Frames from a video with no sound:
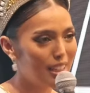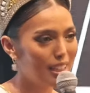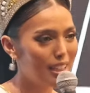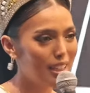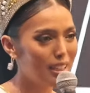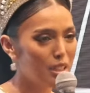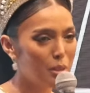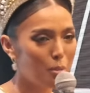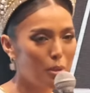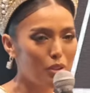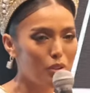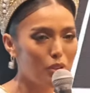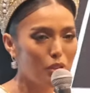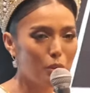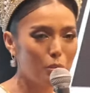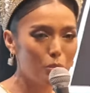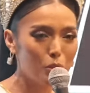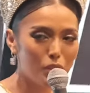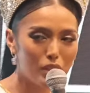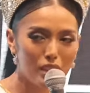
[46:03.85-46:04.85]
It is about the
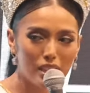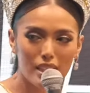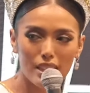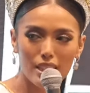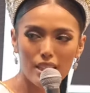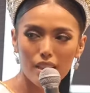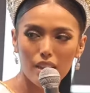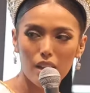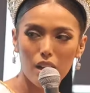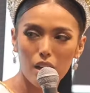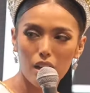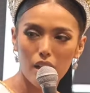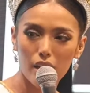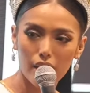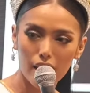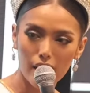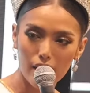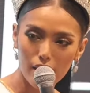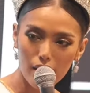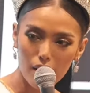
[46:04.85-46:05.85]
communities
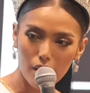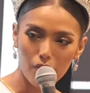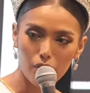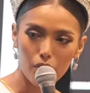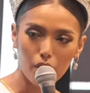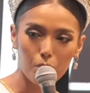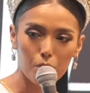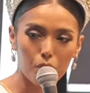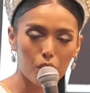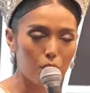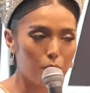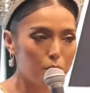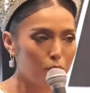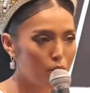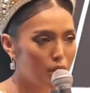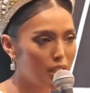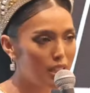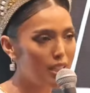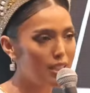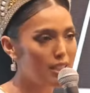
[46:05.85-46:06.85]
that I come from, the
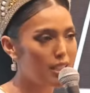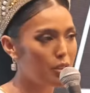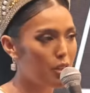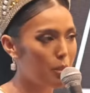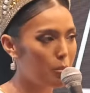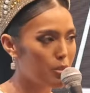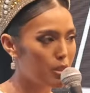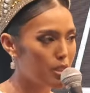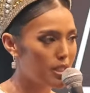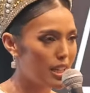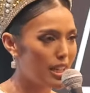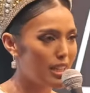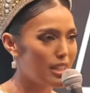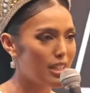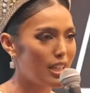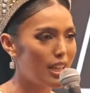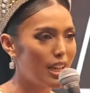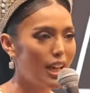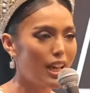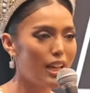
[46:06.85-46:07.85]
communities I
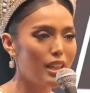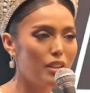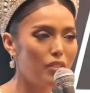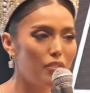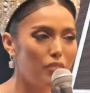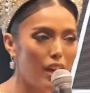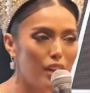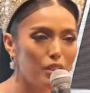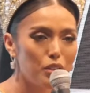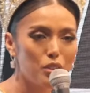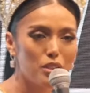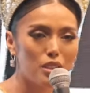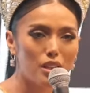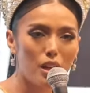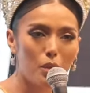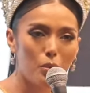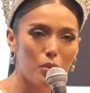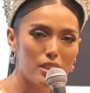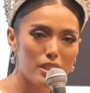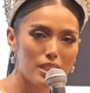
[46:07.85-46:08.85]
represent, and the values that
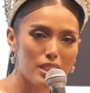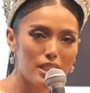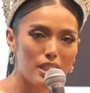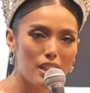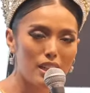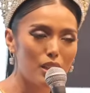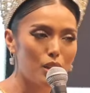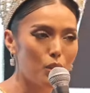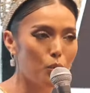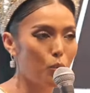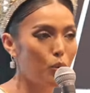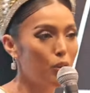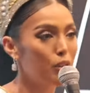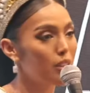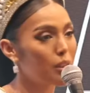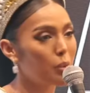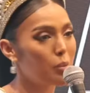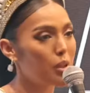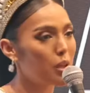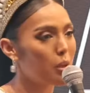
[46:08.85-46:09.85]
I want to see in the
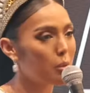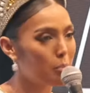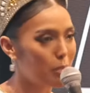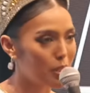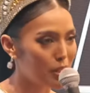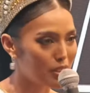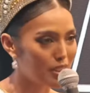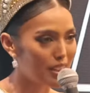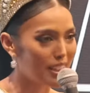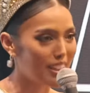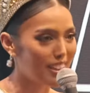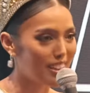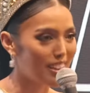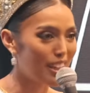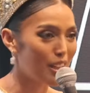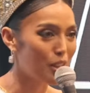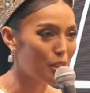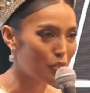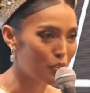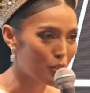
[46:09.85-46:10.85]
world that we are building
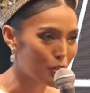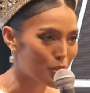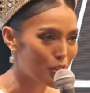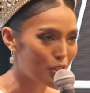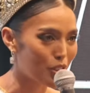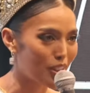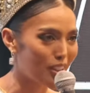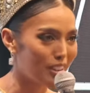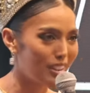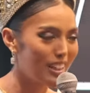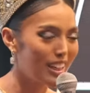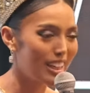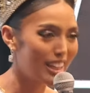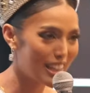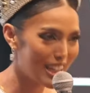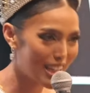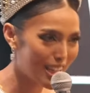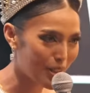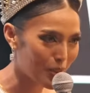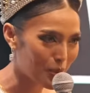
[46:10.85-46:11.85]
in the future.
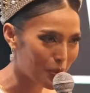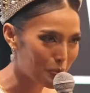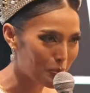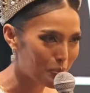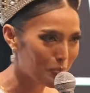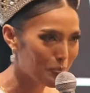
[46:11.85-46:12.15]
Thank you.